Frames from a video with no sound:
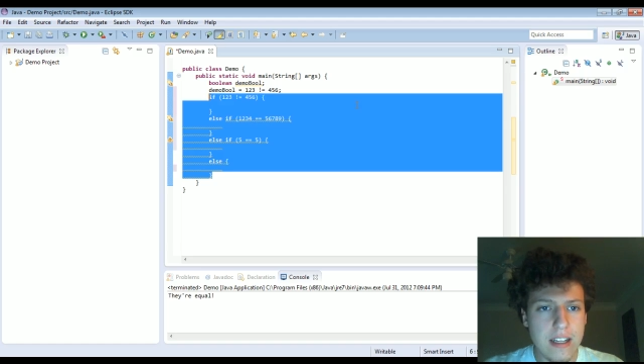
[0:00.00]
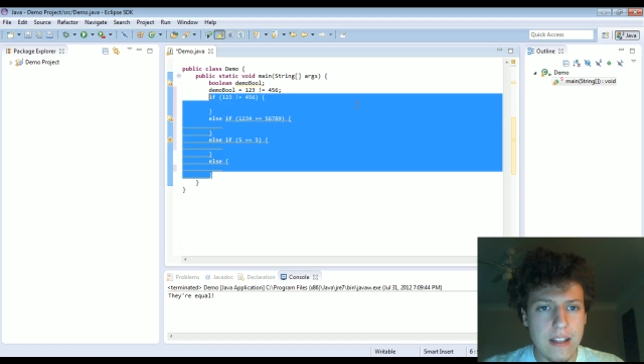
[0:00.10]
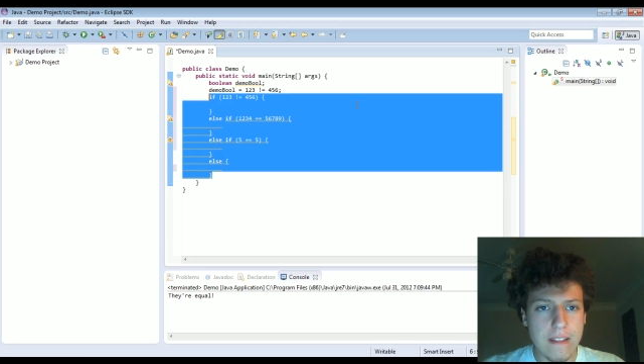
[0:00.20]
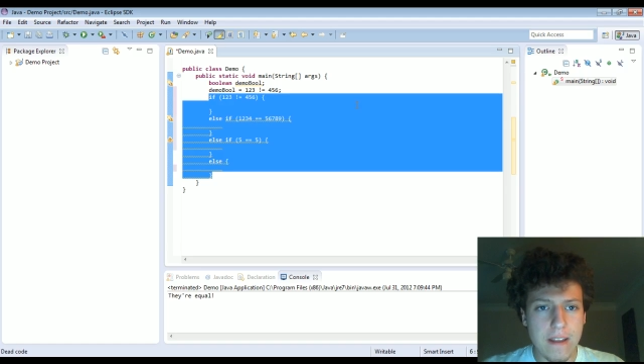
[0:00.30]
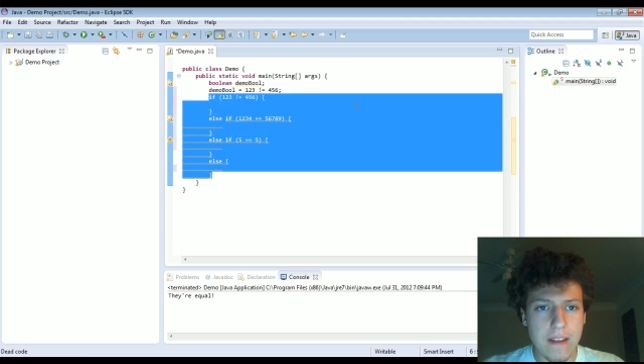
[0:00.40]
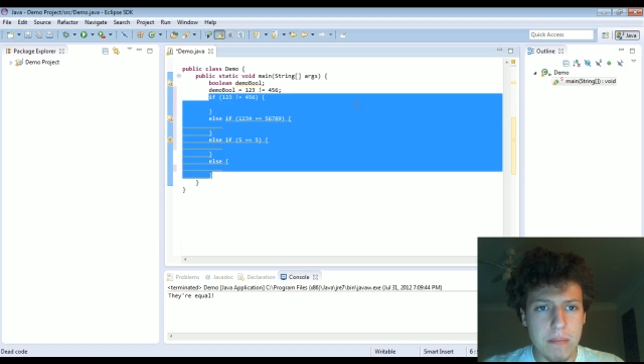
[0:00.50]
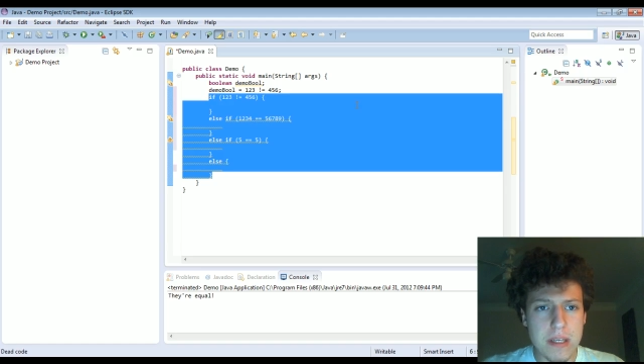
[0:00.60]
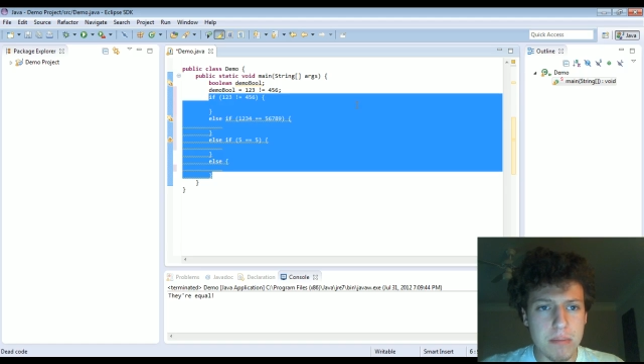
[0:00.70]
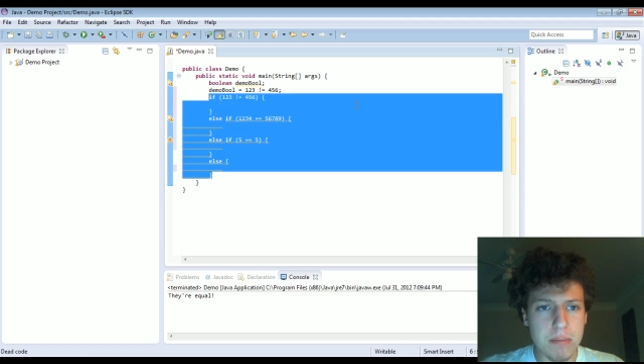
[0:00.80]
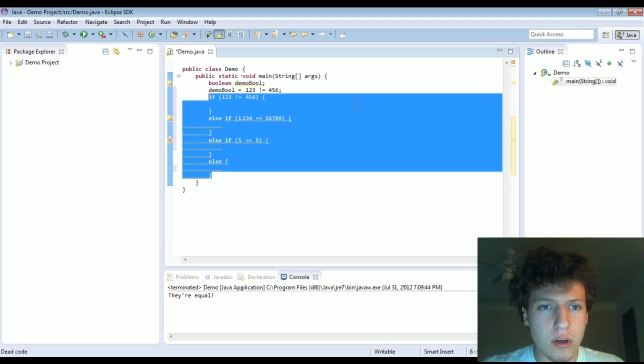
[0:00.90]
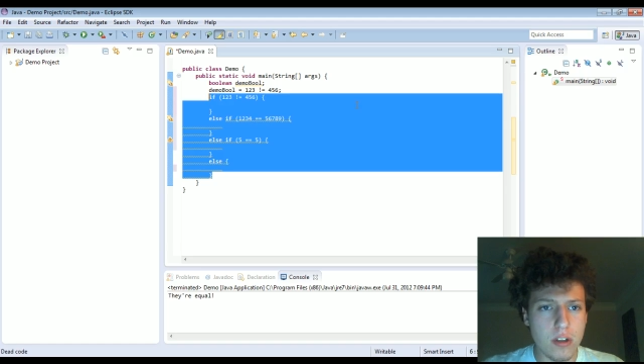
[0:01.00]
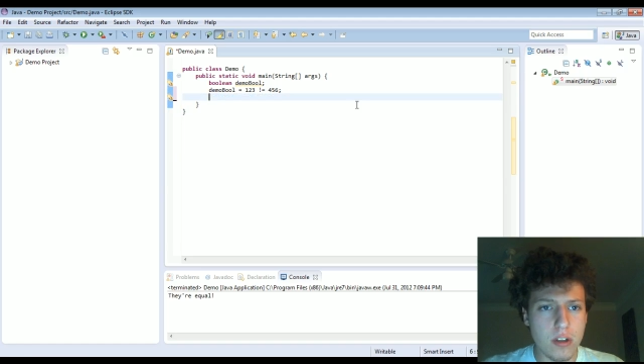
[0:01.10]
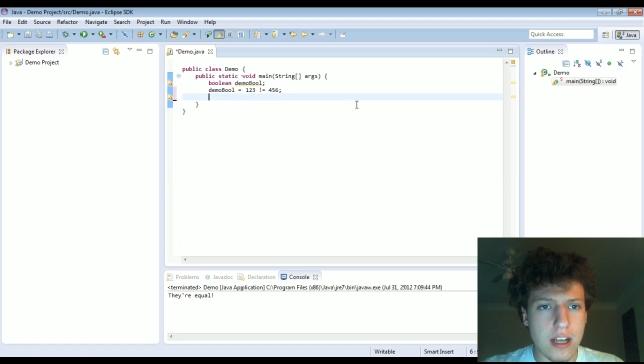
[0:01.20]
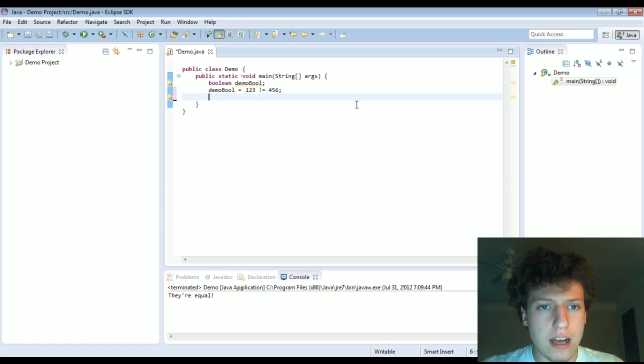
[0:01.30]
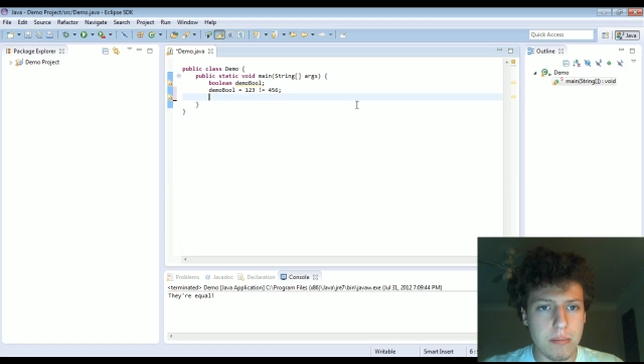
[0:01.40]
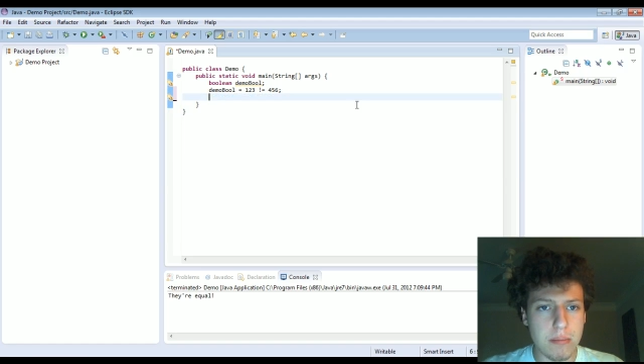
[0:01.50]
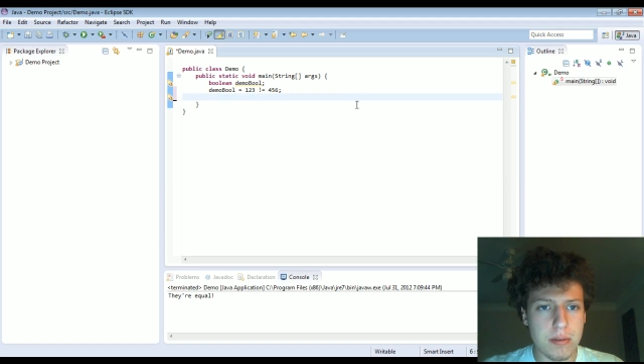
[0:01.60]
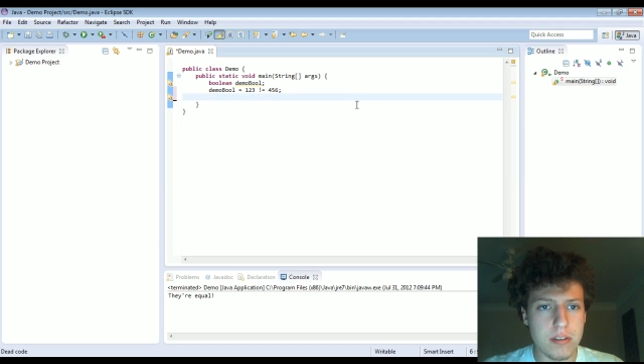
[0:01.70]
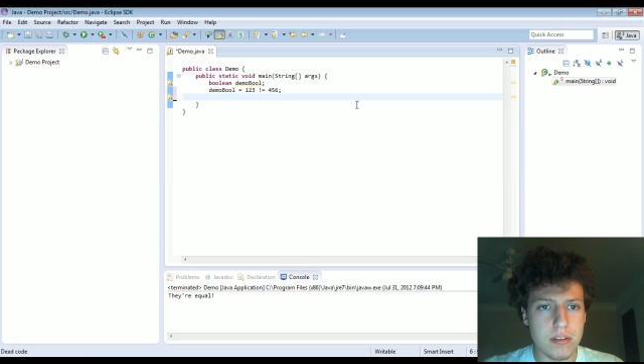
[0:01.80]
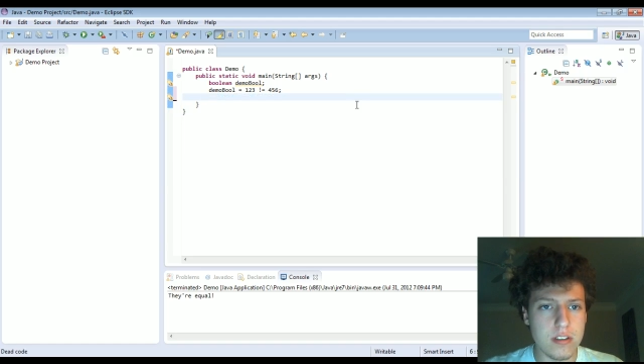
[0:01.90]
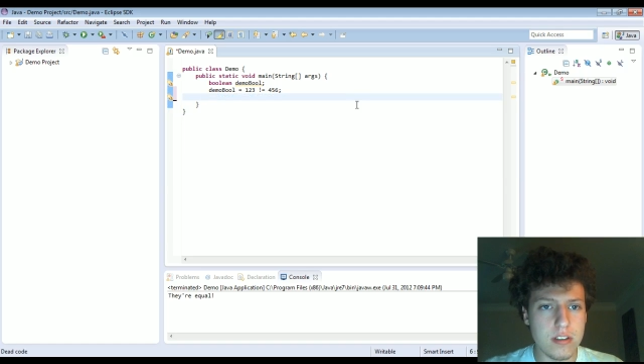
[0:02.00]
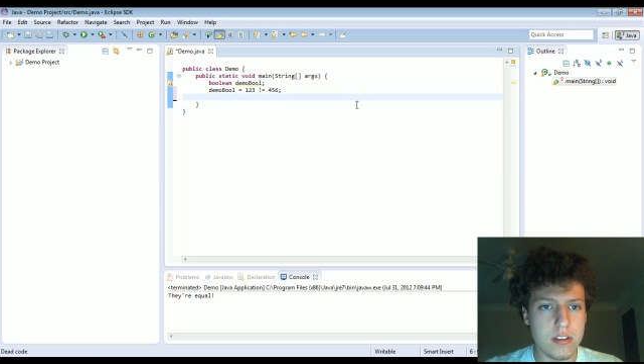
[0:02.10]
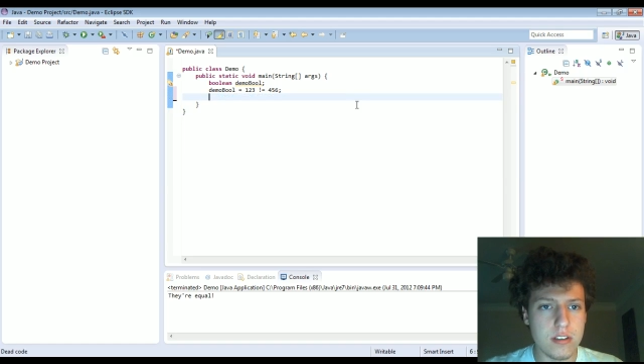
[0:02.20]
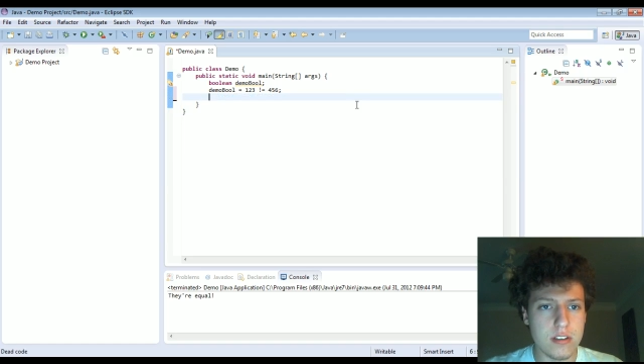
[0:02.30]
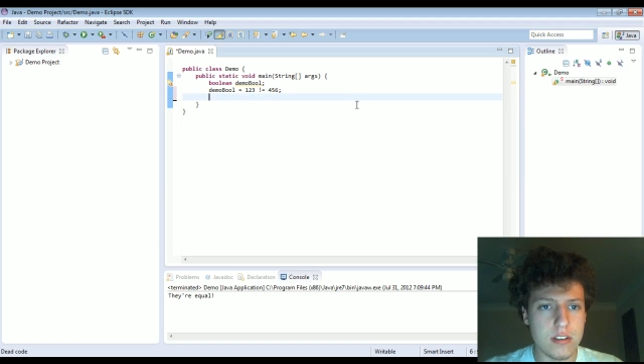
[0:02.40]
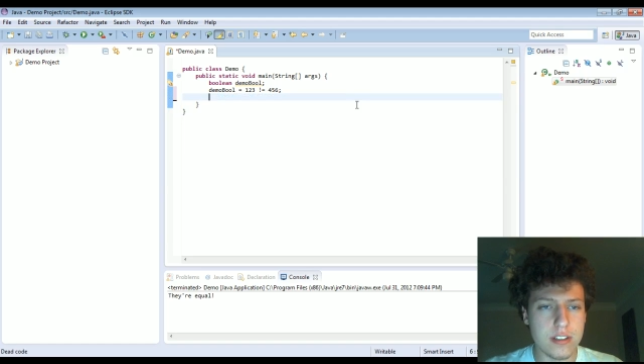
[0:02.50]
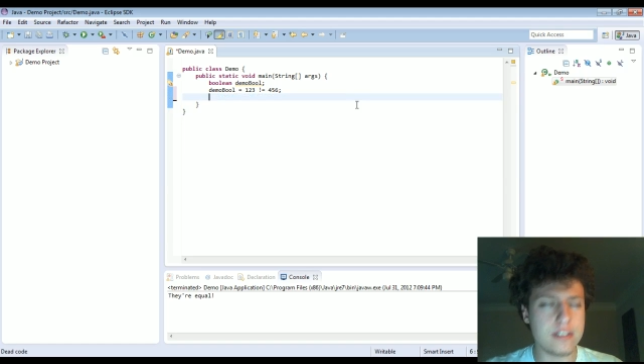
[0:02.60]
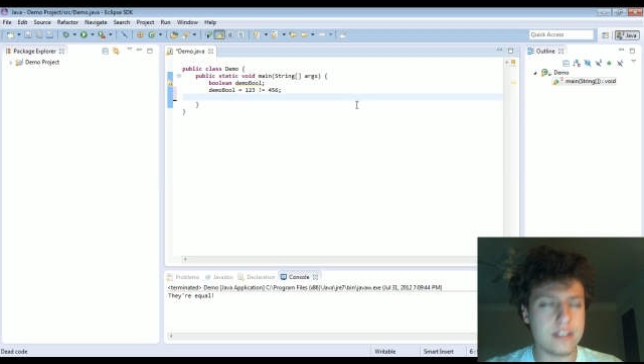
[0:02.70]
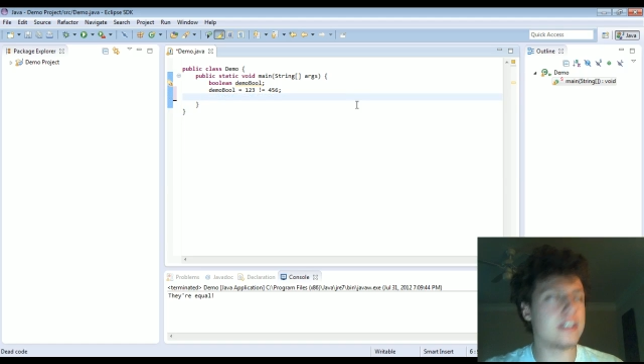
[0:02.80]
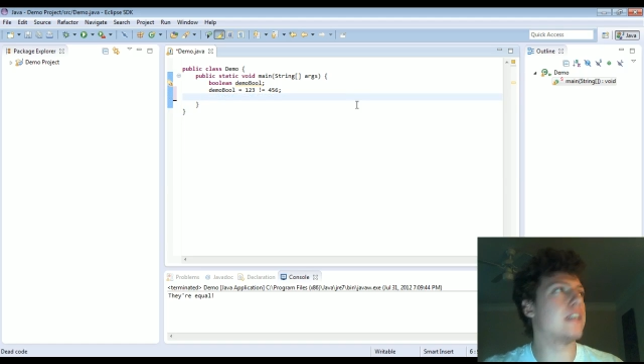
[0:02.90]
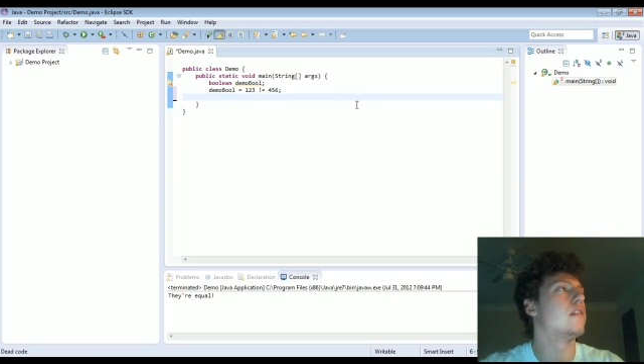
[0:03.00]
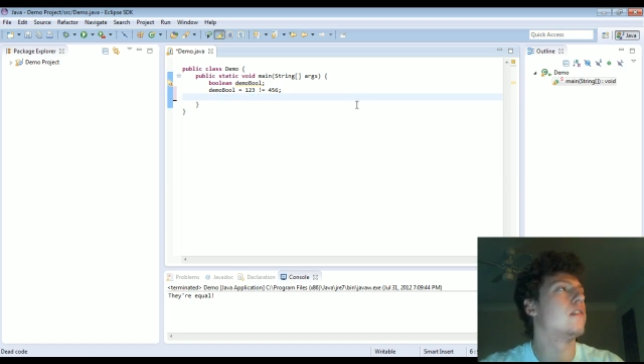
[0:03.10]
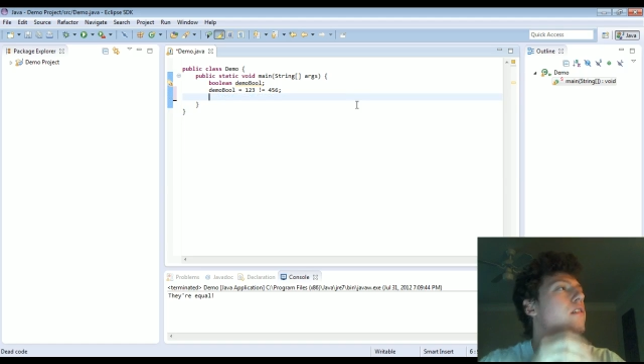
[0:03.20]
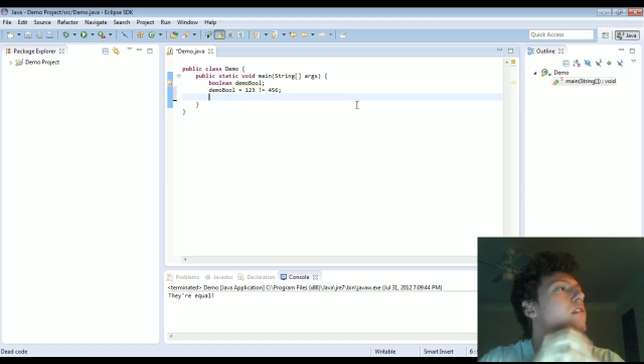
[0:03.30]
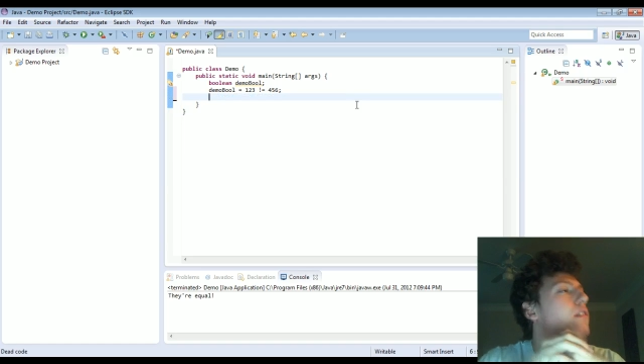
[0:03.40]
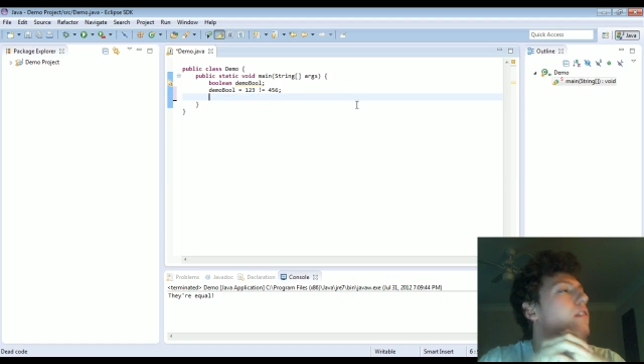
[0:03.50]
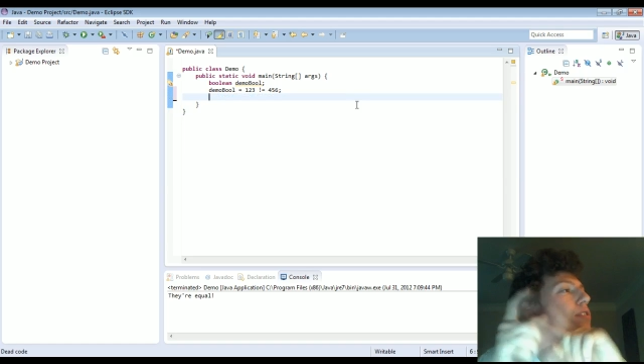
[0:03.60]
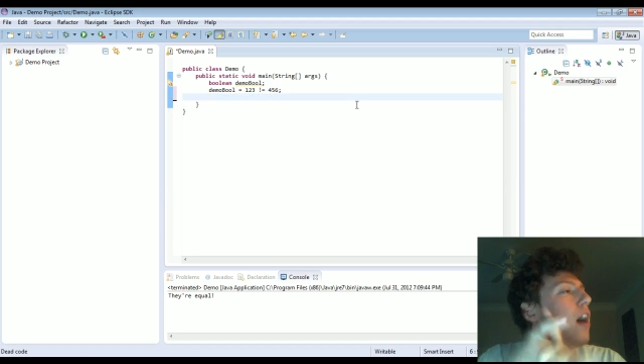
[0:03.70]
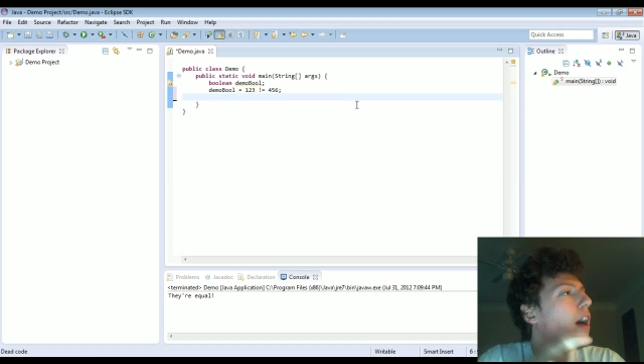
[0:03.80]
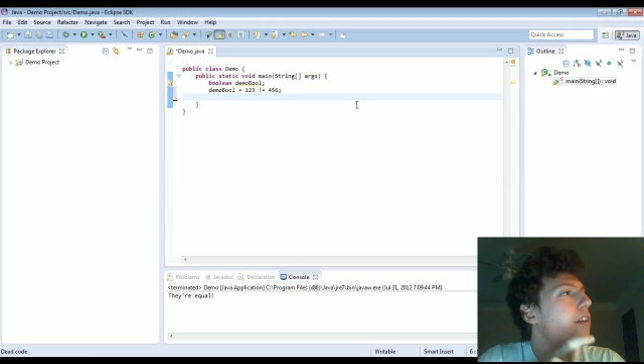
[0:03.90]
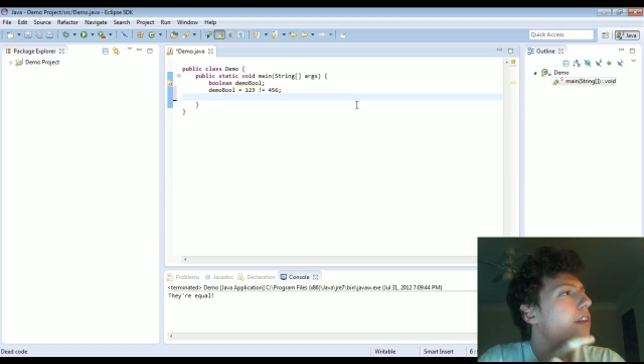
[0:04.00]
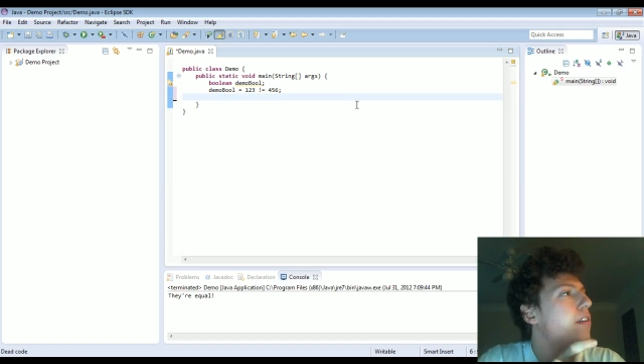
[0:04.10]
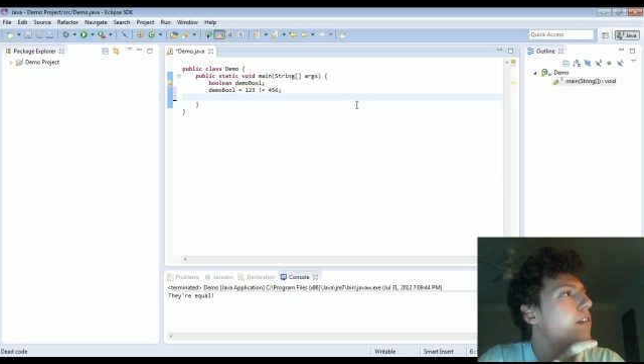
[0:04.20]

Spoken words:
Let me pull up, let's see, not